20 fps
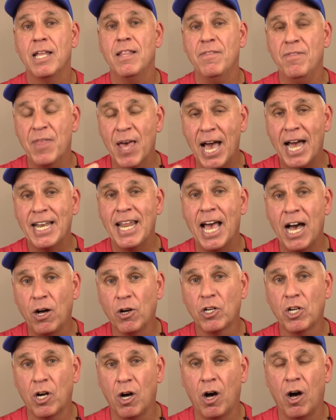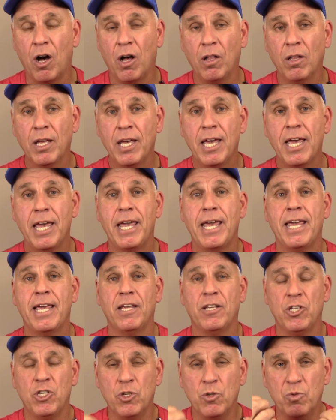that alcohol,
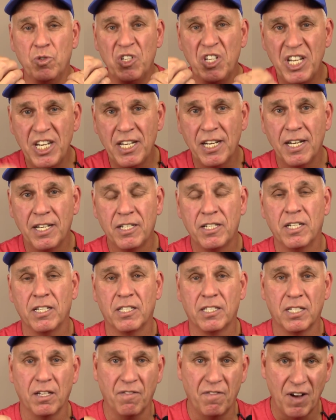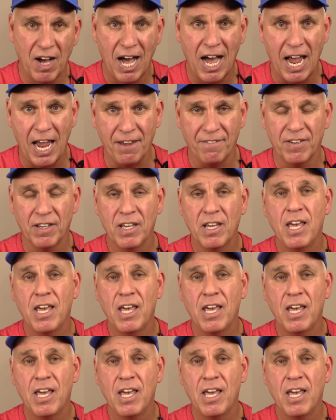you need it to survive.